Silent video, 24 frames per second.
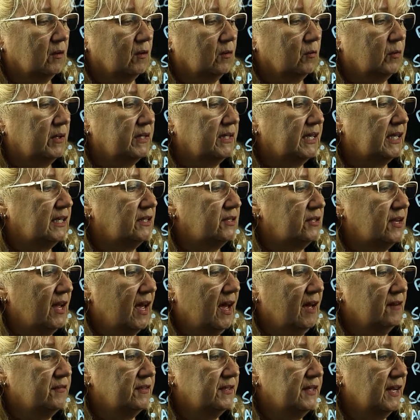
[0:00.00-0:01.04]
we need to
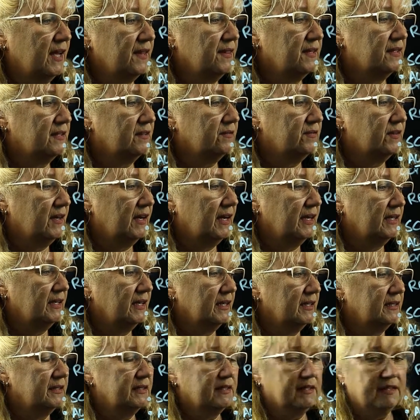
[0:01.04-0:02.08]
have another divide
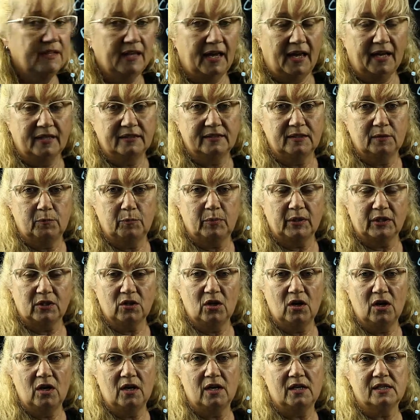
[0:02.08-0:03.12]
under that,
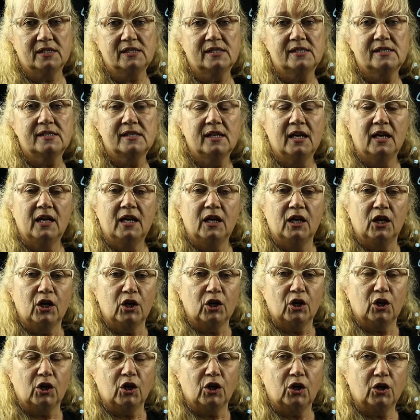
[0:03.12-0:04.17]
because
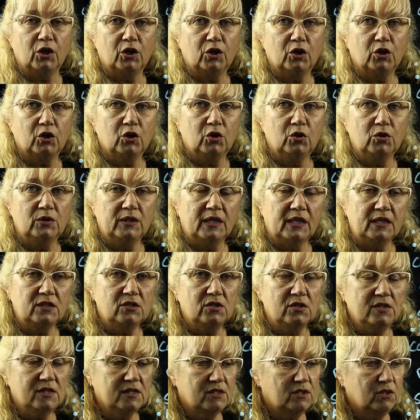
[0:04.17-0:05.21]
you need
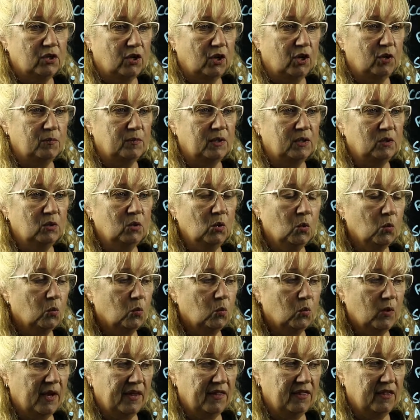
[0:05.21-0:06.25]
to determine
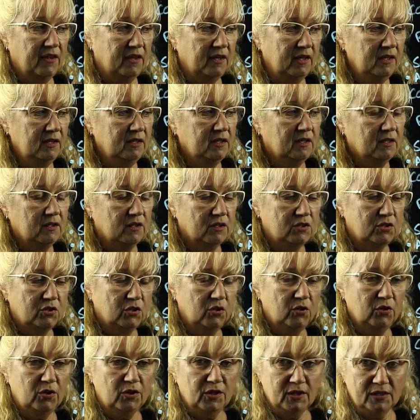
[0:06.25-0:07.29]
whether the
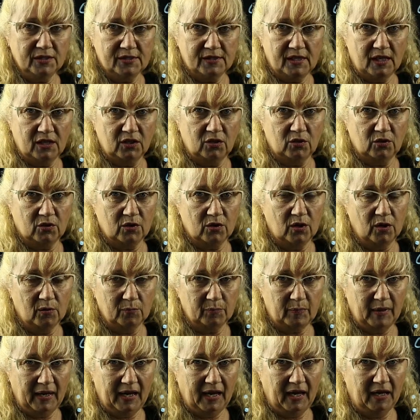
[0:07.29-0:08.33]
two things that you're
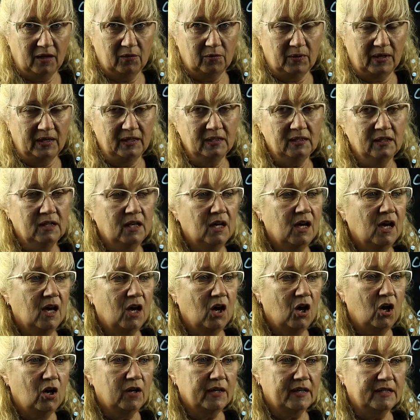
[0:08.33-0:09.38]
comparing
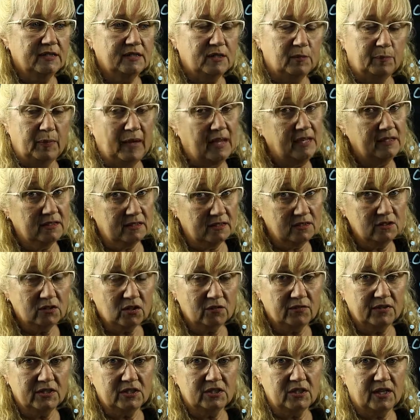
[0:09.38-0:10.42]
are independent of
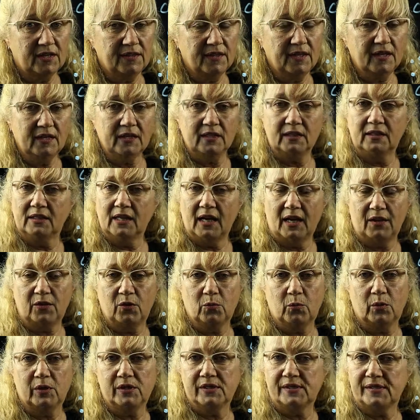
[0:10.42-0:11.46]
each other. In other
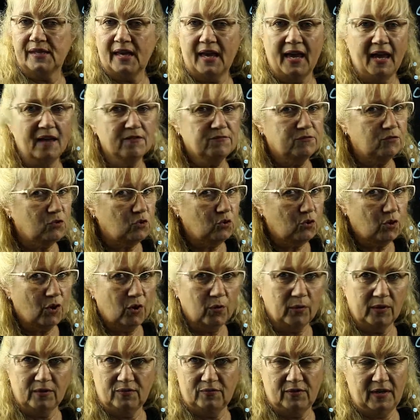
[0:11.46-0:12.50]
words, they have no
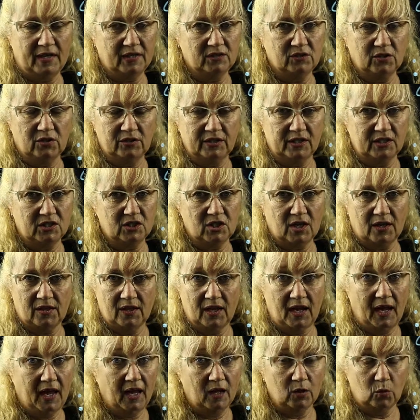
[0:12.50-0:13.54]
effect on each other
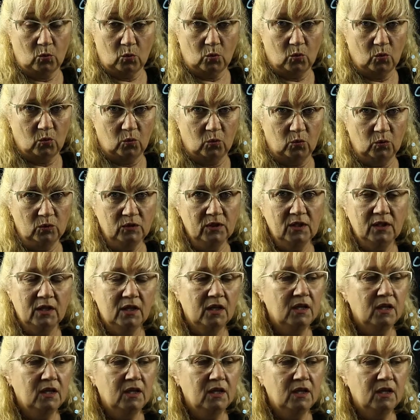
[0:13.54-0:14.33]
at all,